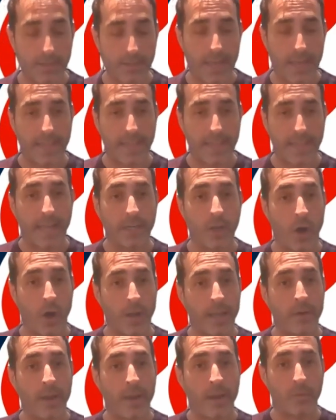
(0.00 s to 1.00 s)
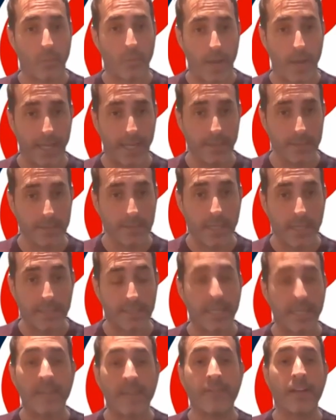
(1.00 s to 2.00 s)
that they had gone out and raised a
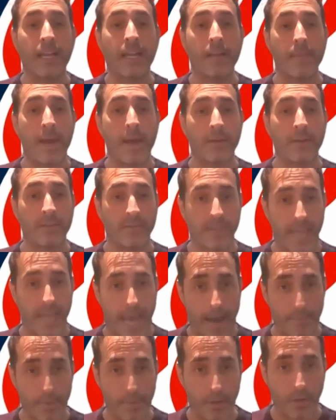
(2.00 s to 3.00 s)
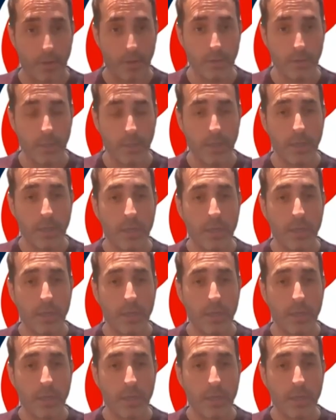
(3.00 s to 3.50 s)
significant amount of capital